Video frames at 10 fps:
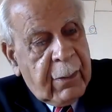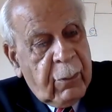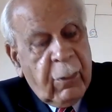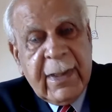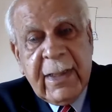
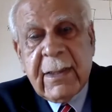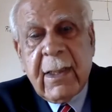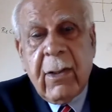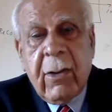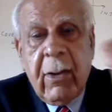what is
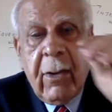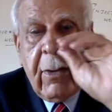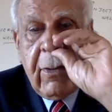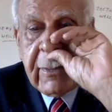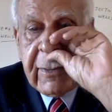the
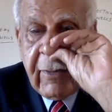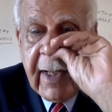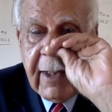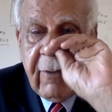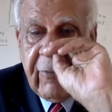law or the
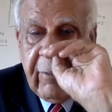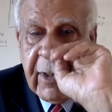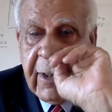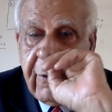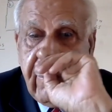right of
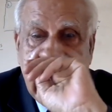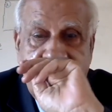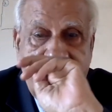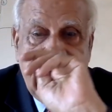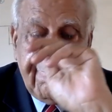eminent domain?